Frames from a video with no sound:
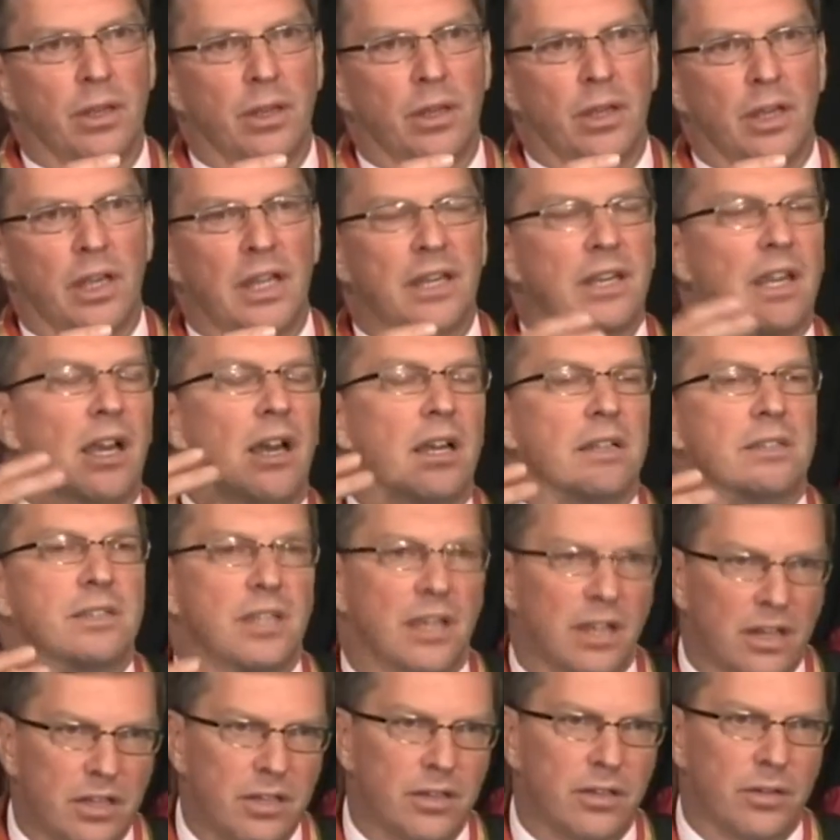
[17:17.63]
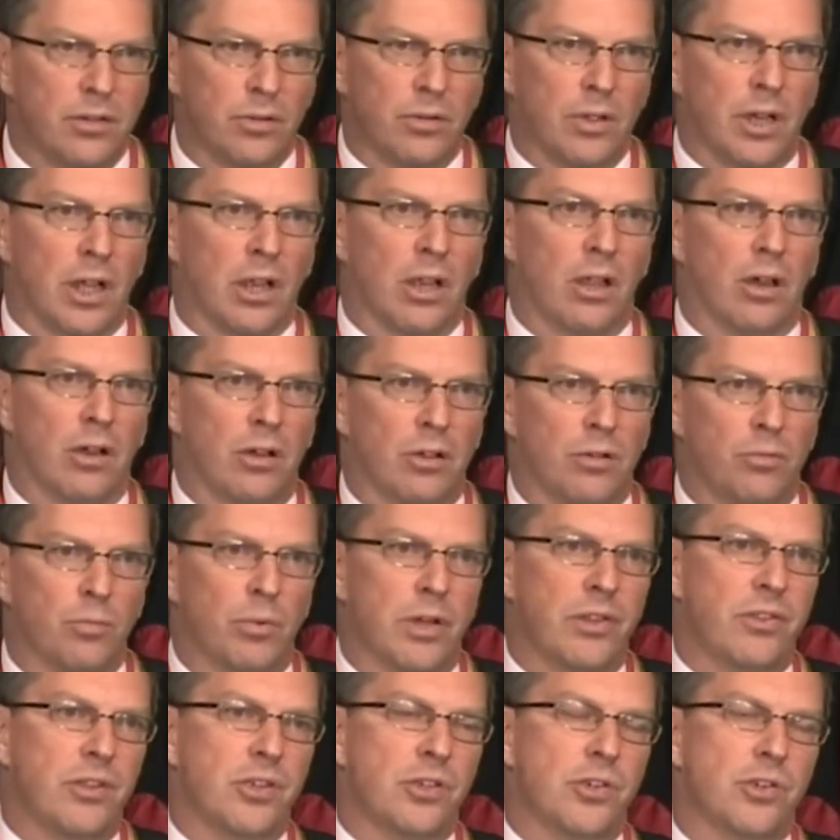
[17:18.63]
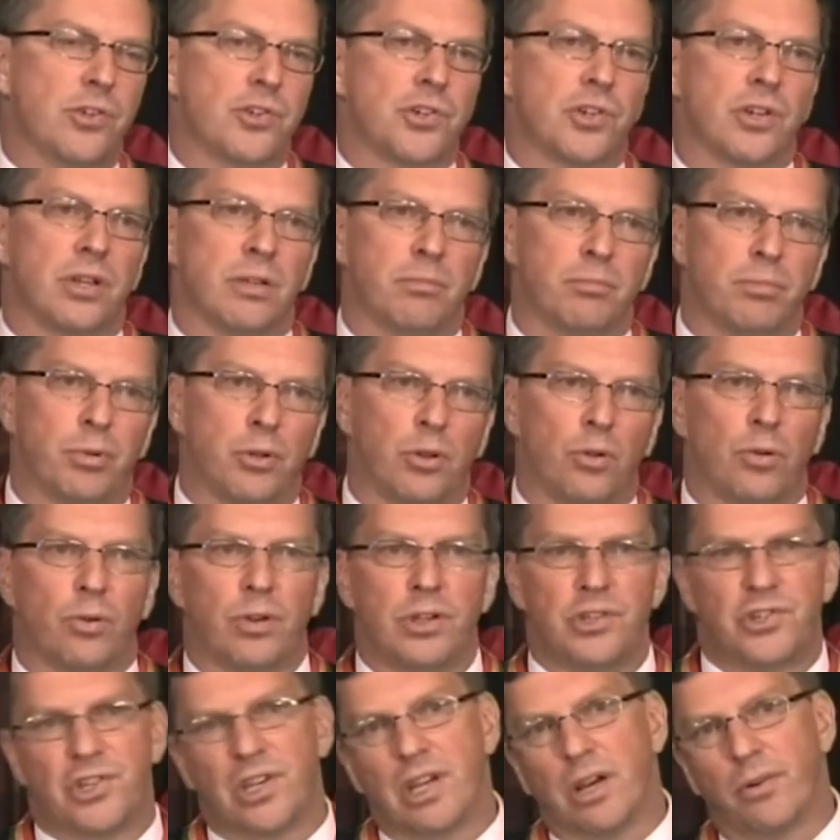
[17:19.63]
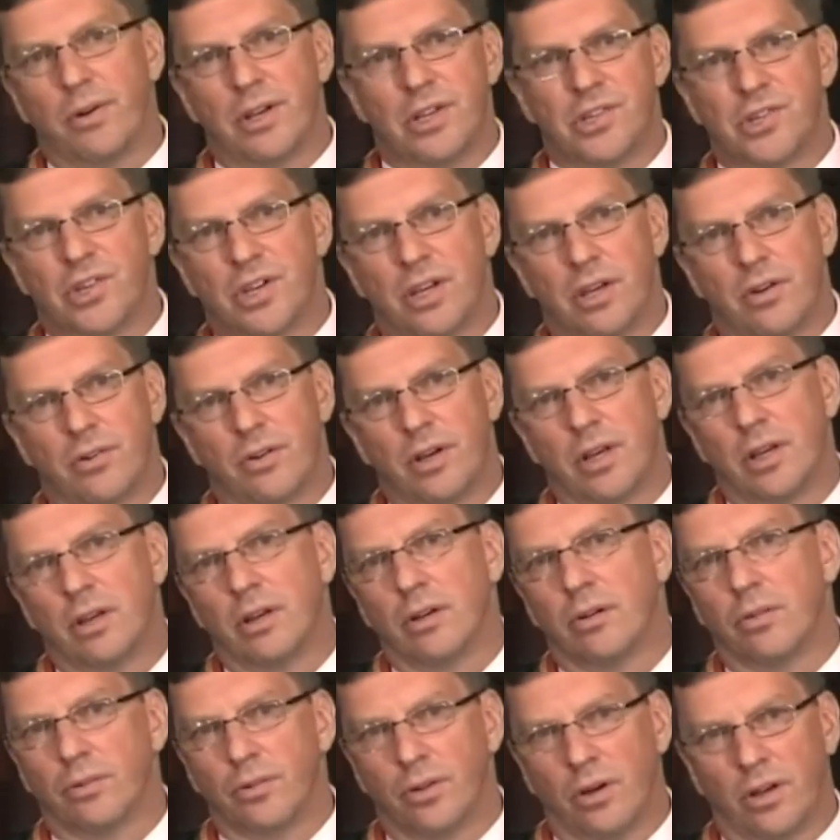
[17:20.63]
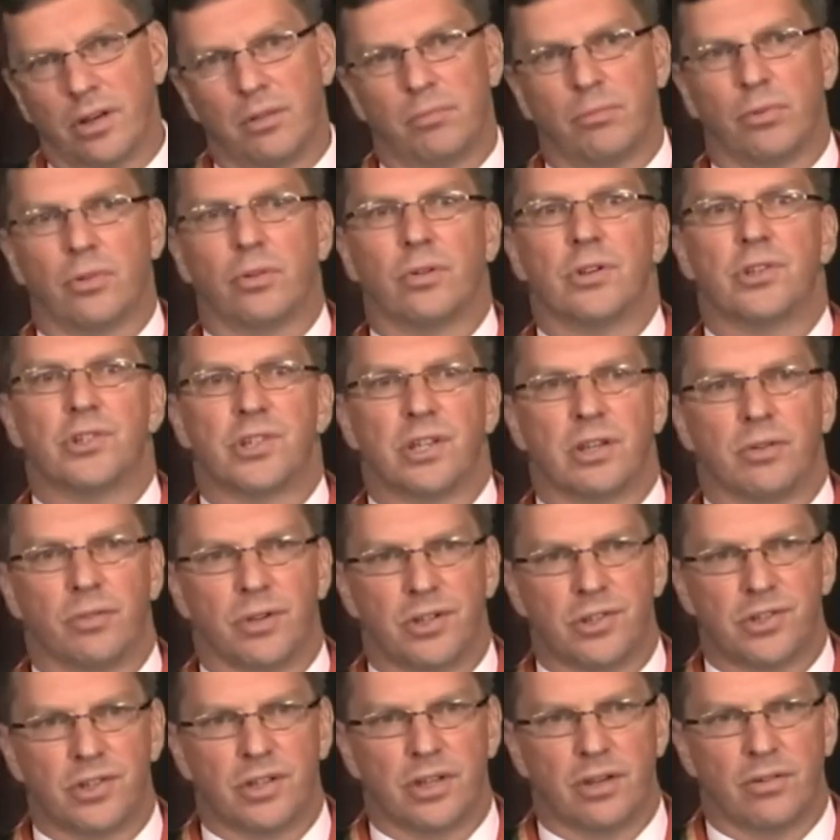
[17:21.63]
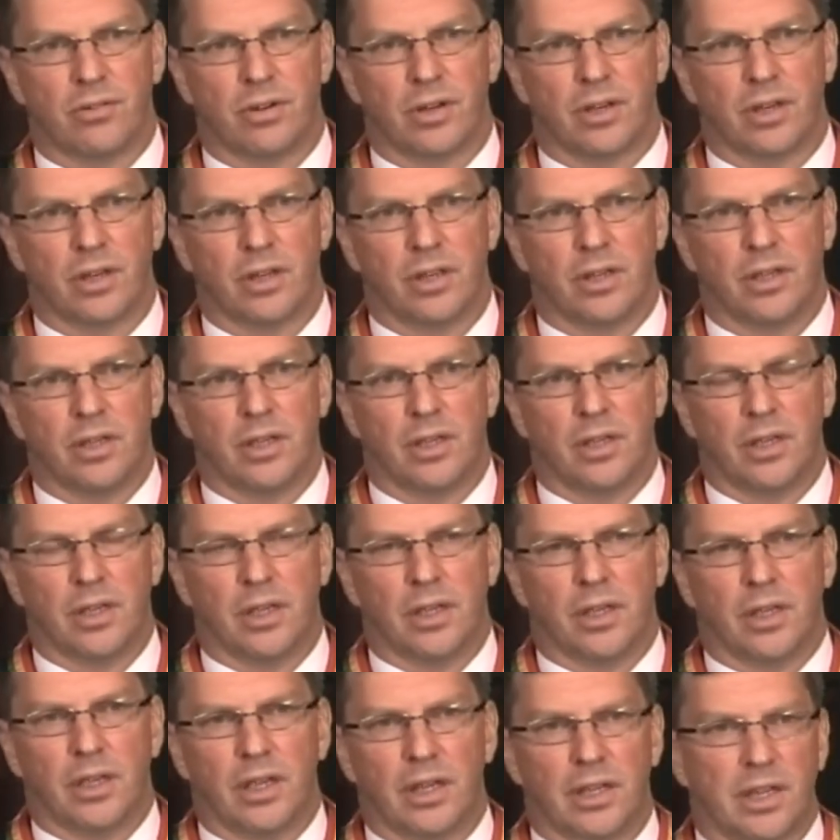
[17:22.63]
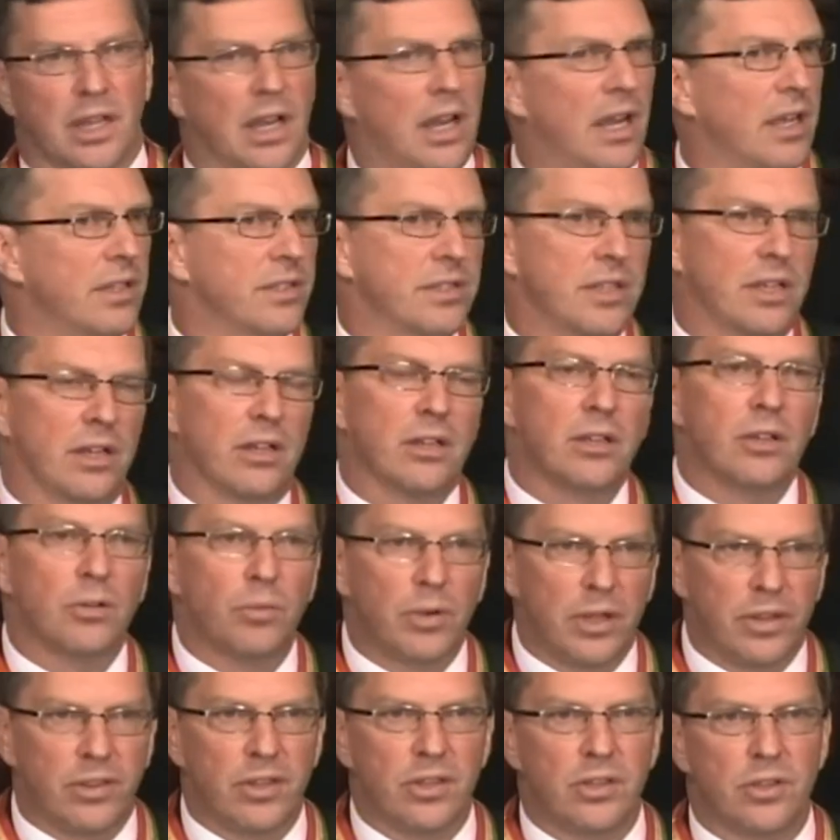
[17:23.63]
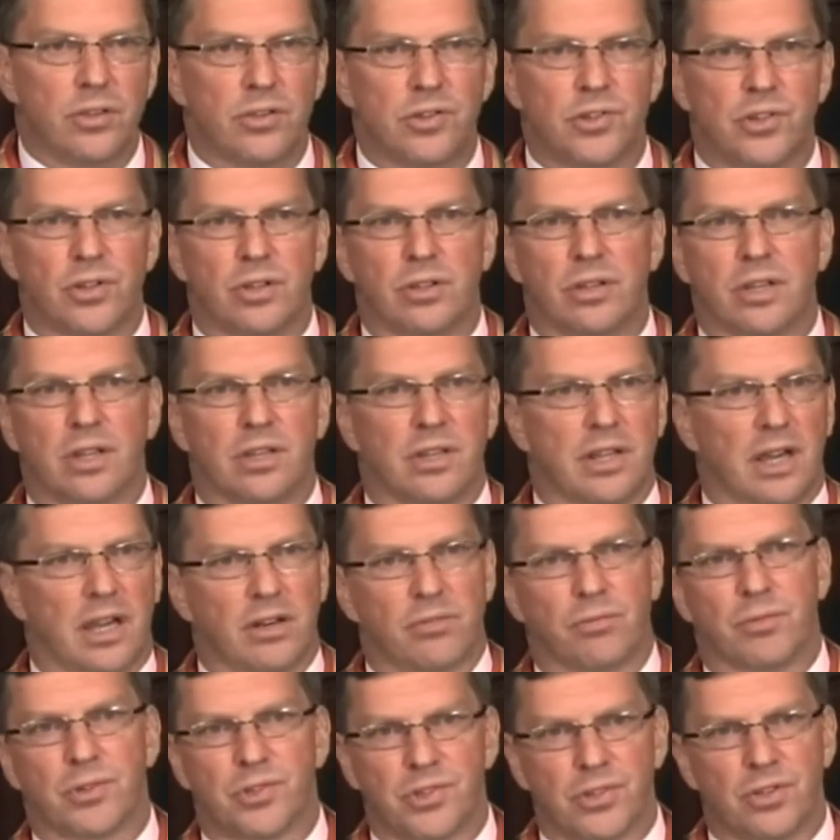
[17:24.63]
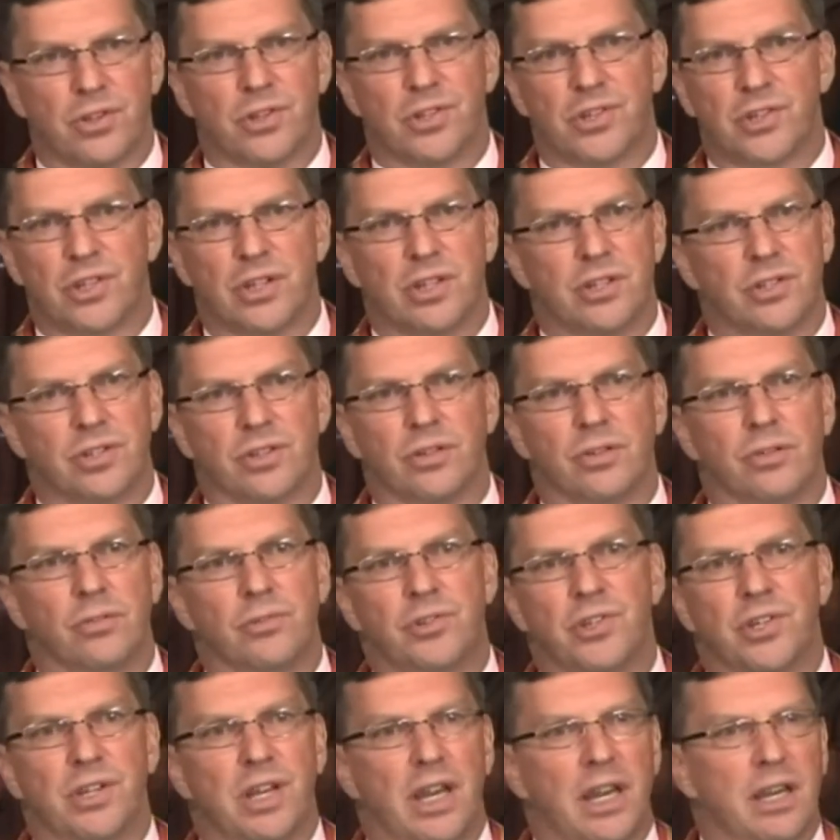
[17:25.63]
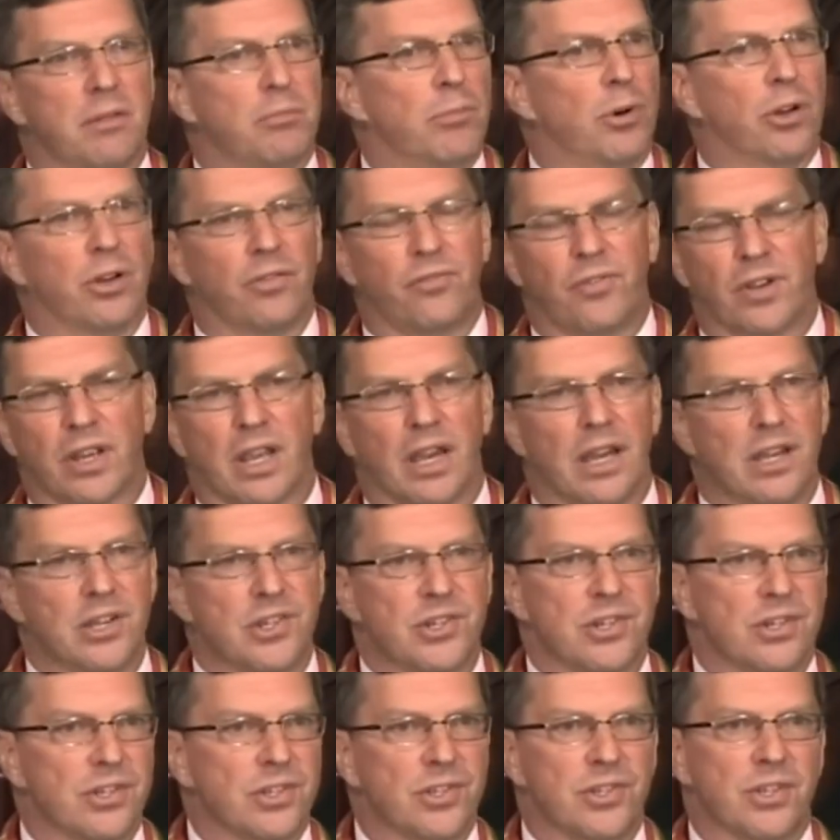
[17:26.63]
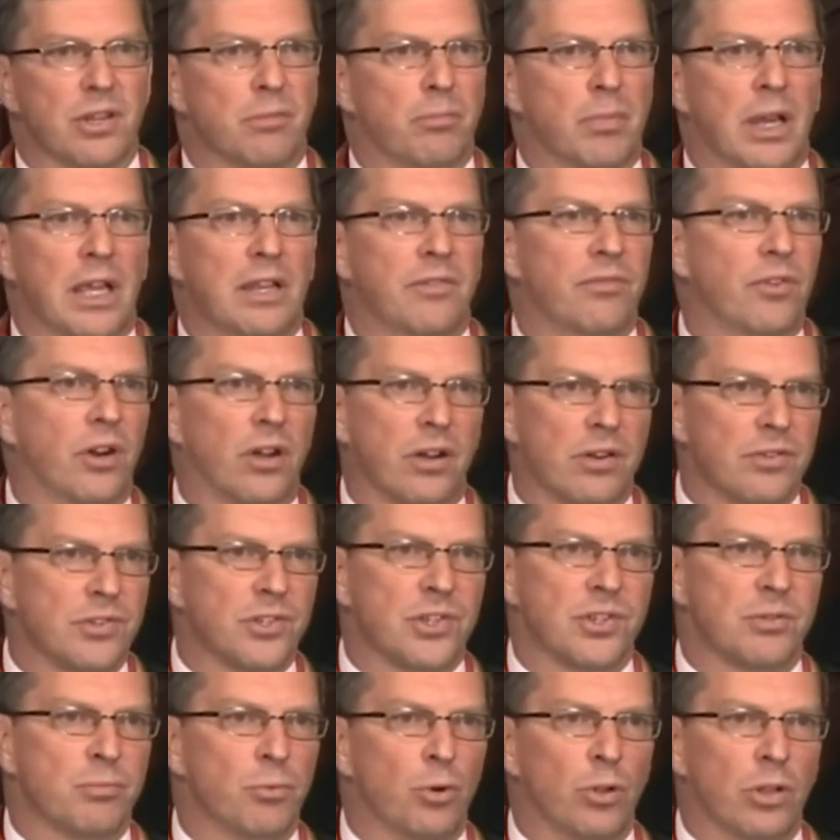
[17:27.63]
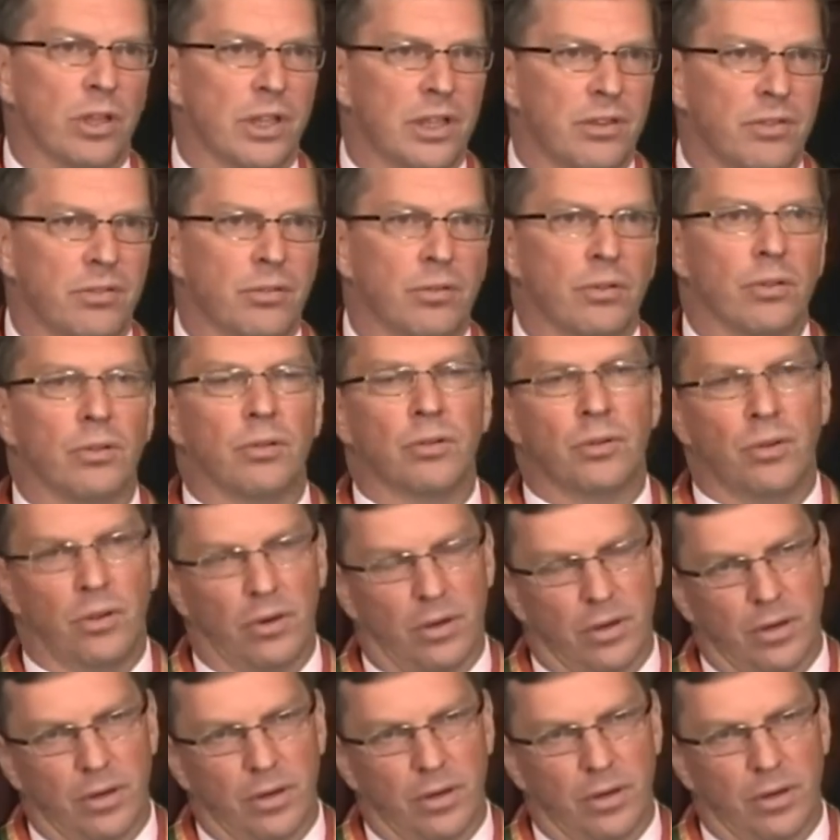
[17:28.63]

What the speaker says: It can't tell you alone whether you should employ geoengineering or not employ geoengineering. It can't tell you whether you should conduct research into genetic modifications that make viruses more lethal or not.